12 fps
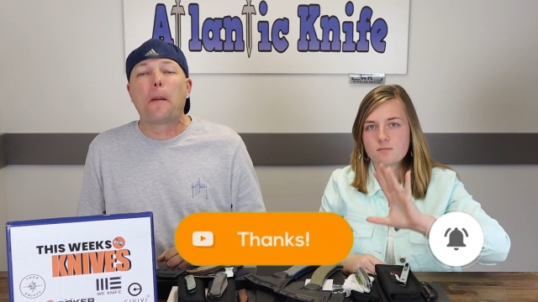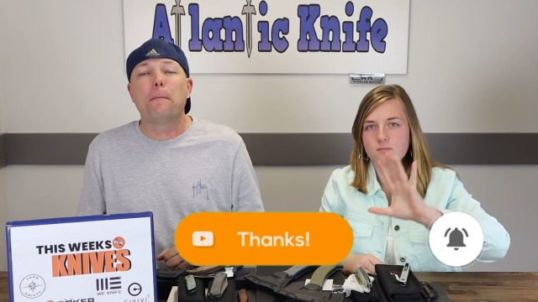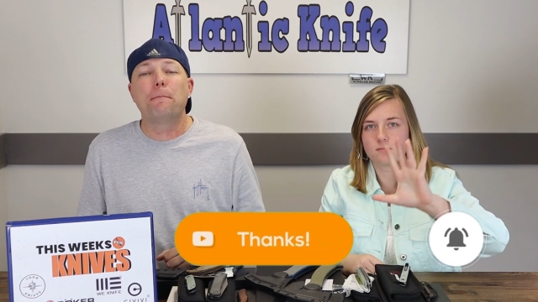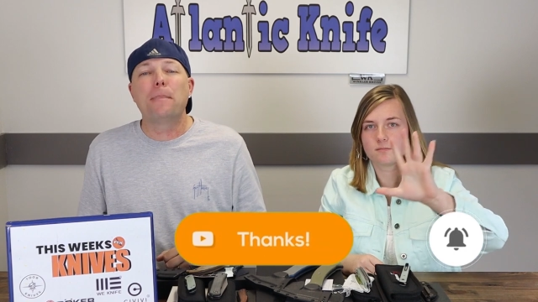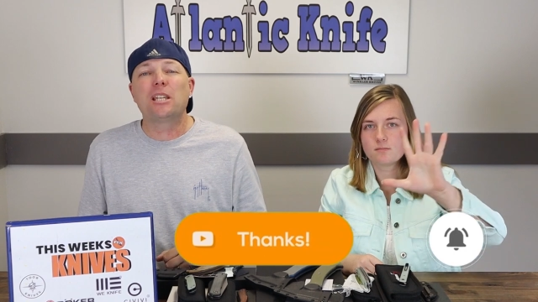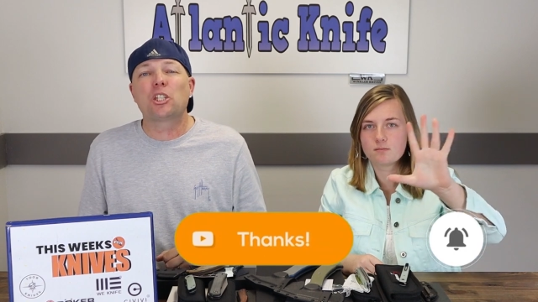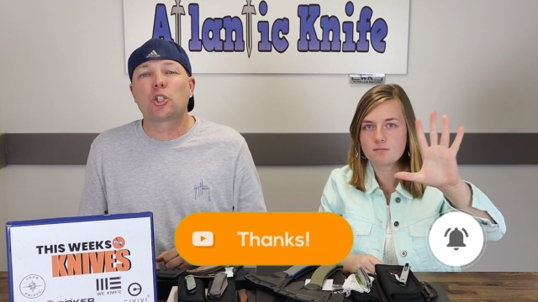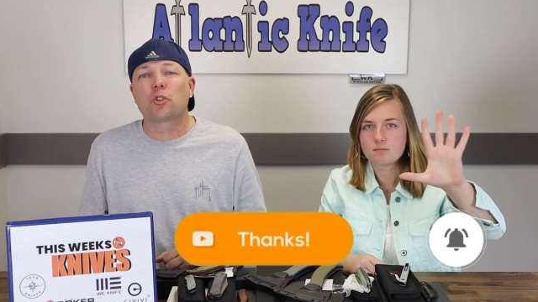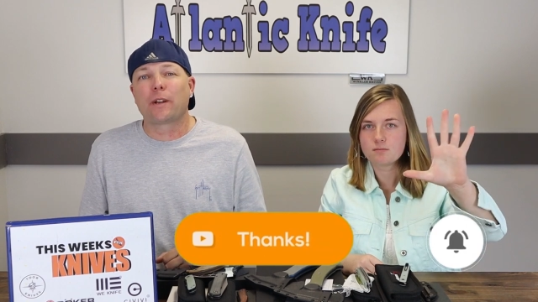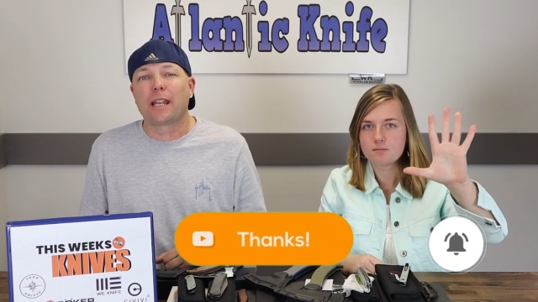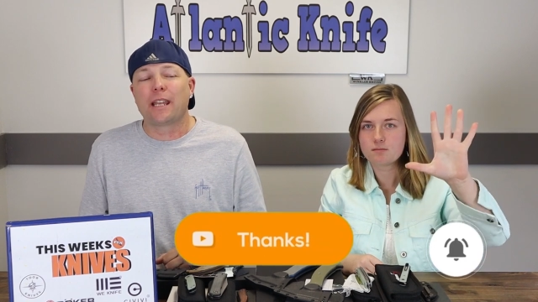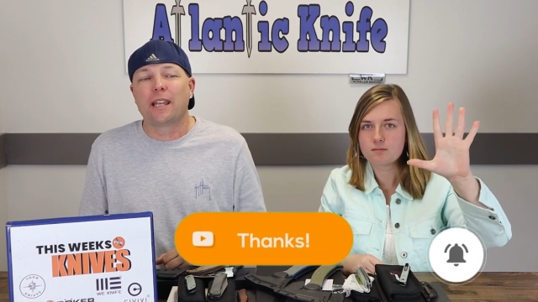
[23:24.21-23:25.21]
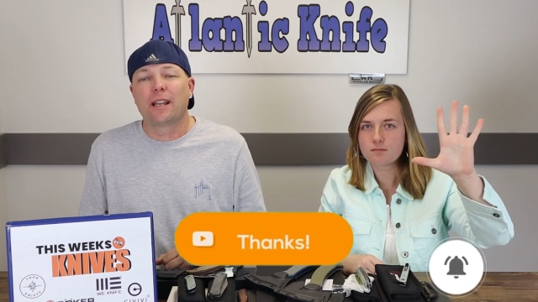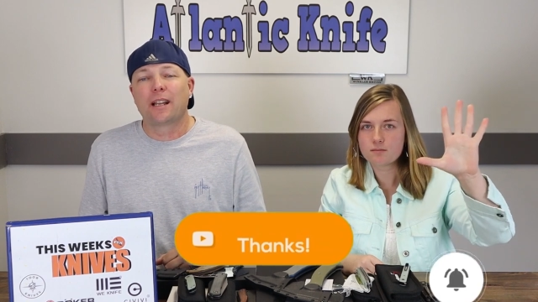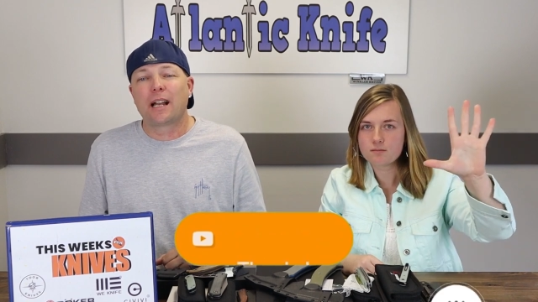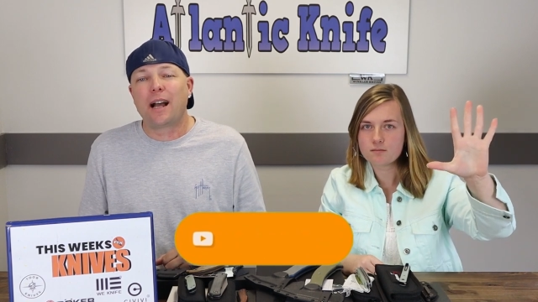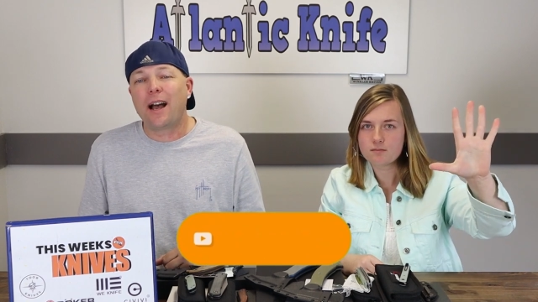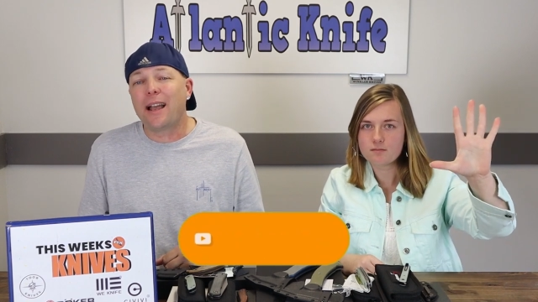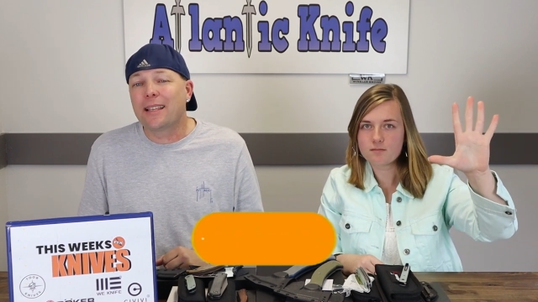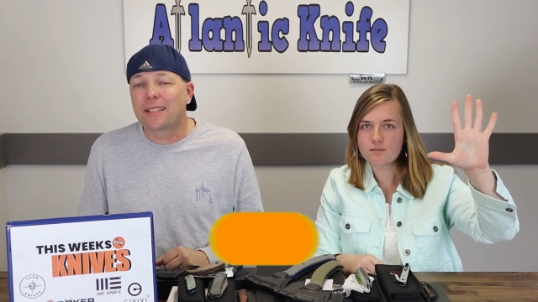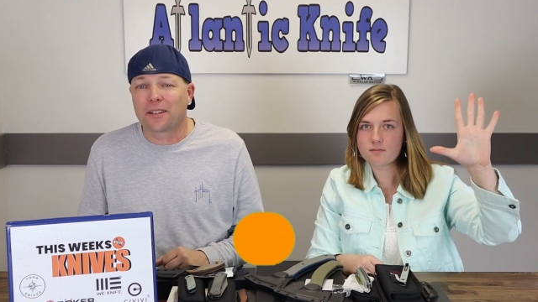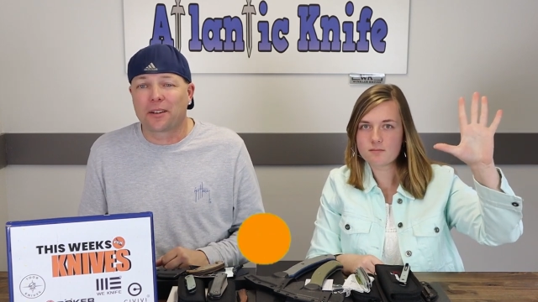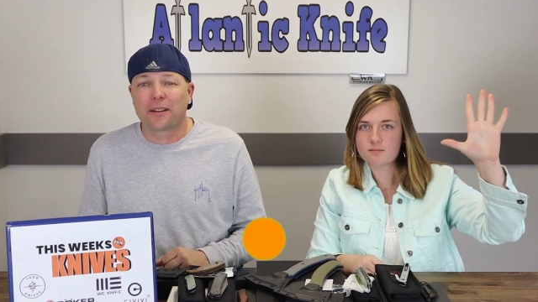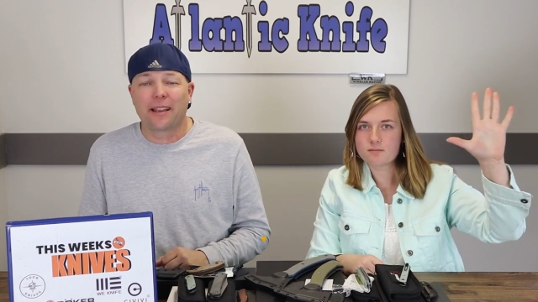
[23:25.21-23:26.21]
Speaker 1: mystery
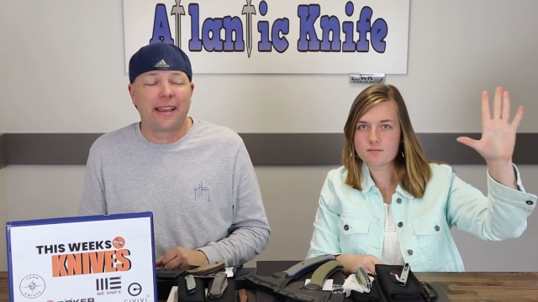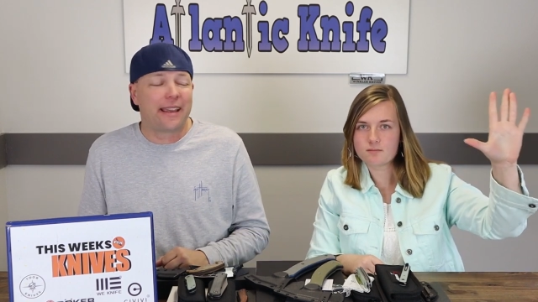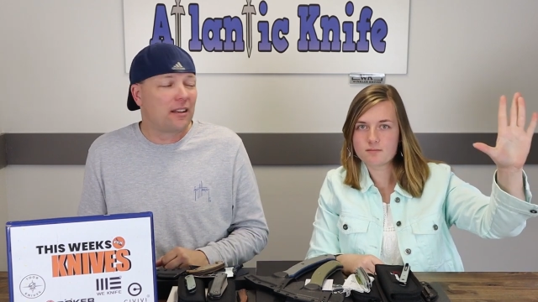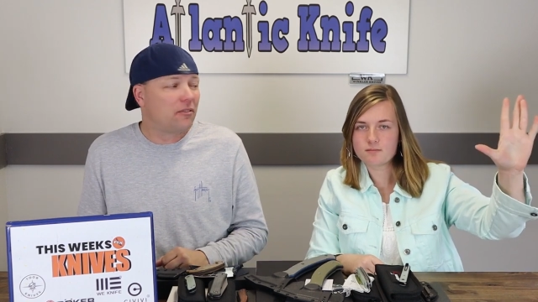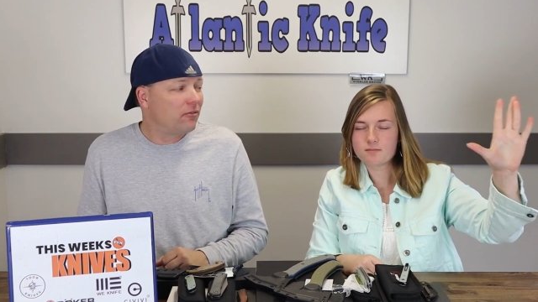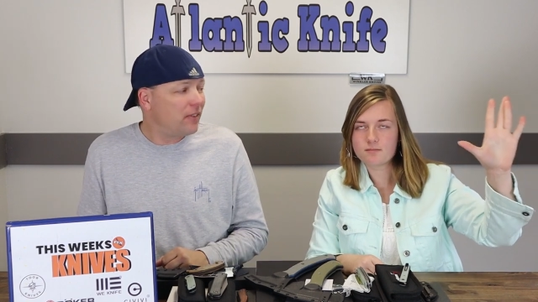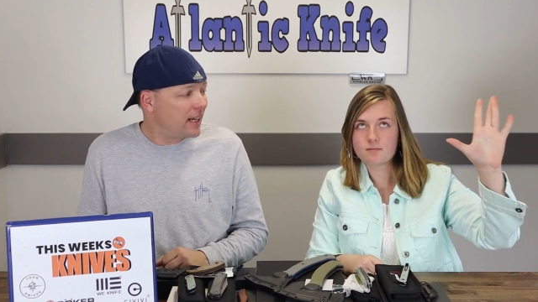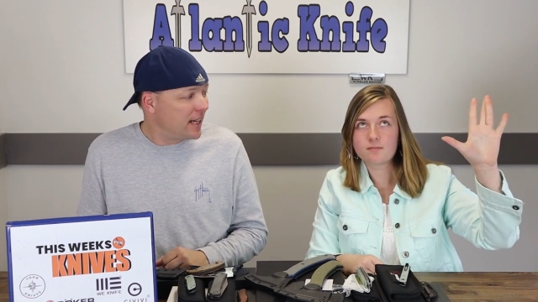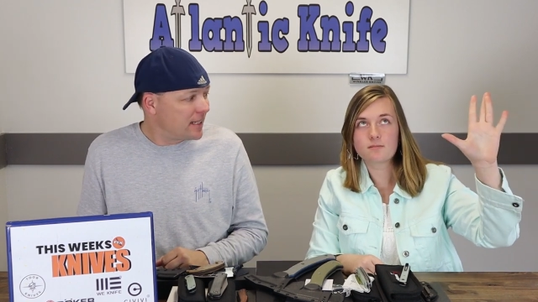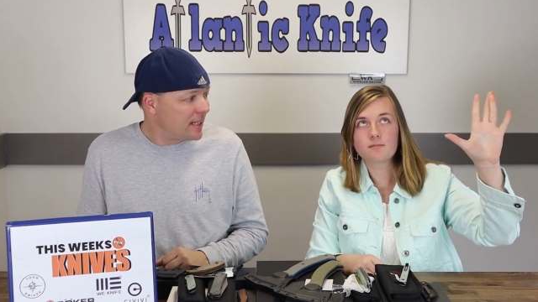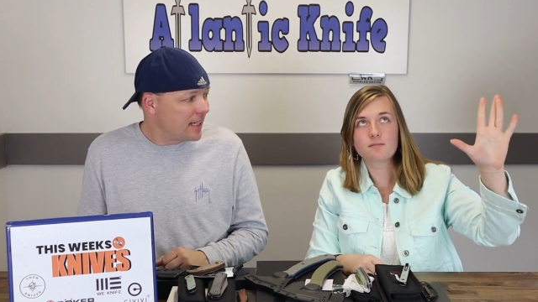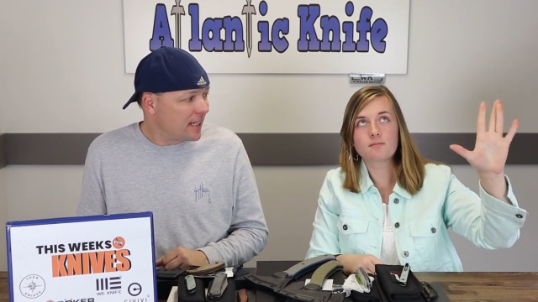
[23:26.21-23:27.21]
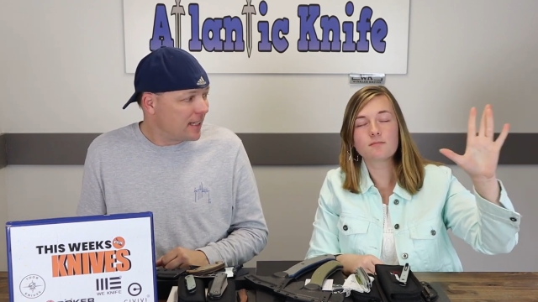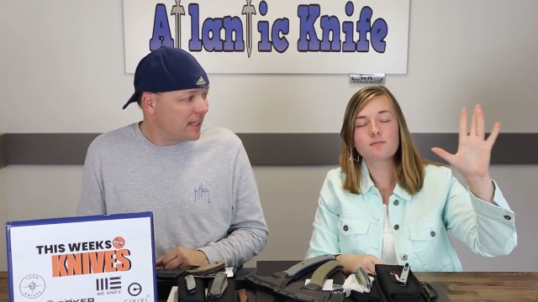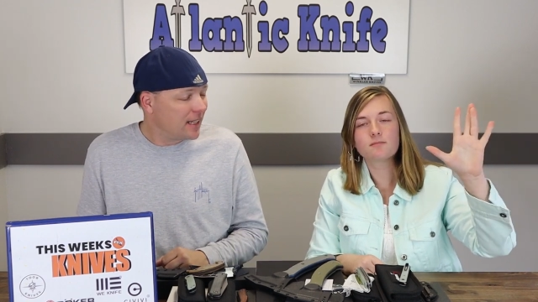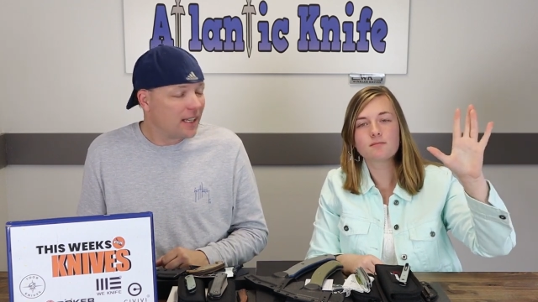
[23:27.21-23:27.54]
Kizer Infinity